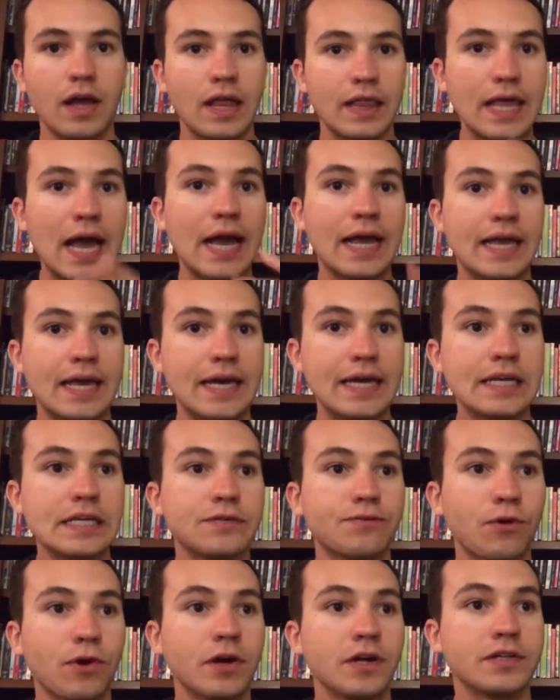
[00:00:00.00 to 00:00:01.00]
that
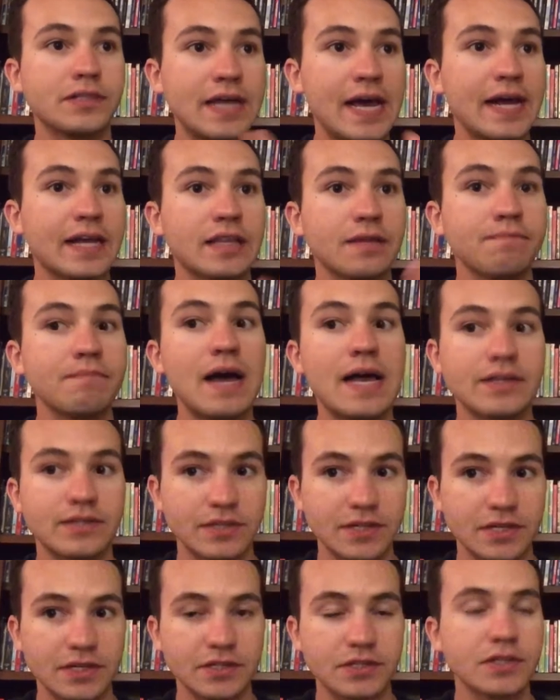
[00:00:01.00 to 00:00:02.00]
kids were going to take the
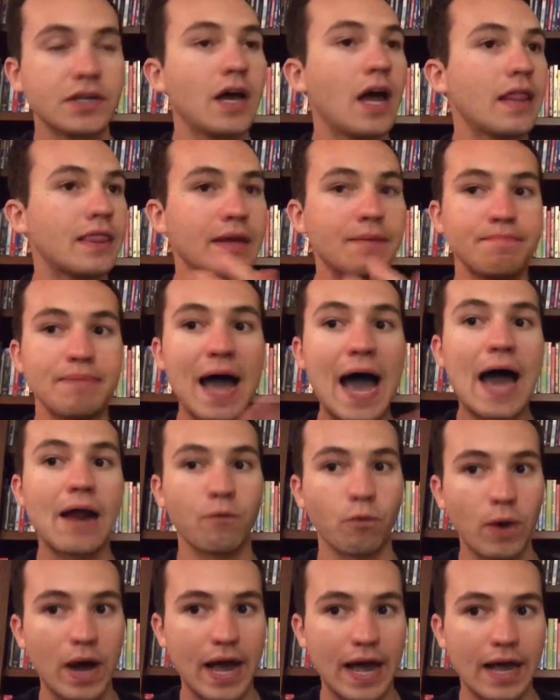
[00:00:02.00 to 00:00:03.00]
message the bad
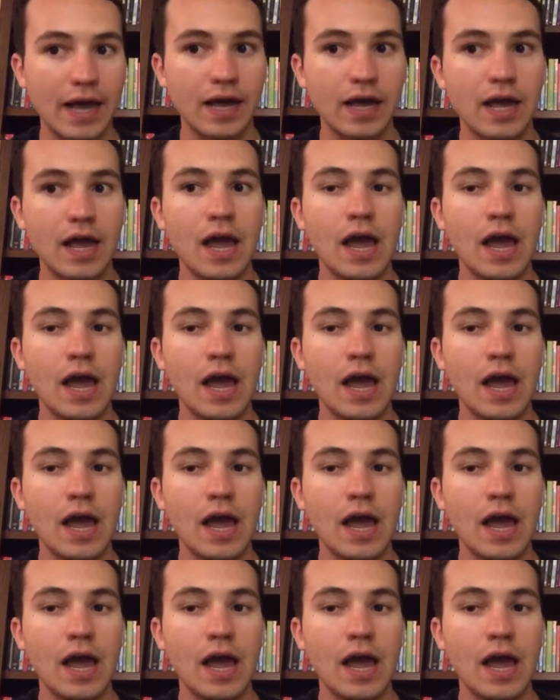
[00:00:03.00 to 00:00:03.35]
way.